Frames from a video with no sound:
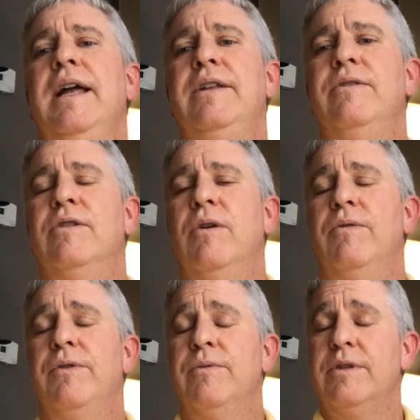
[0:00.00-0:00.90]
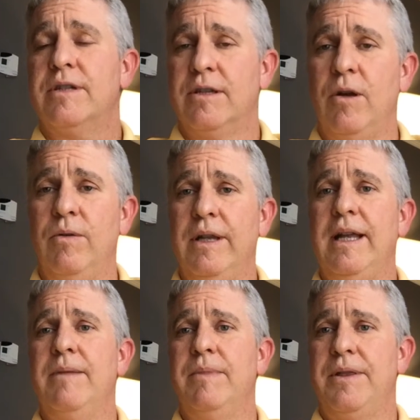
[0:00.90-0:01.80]
and you go through it
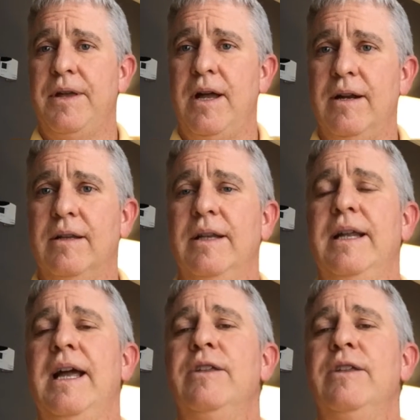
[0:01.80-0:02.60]
slowly and methodically,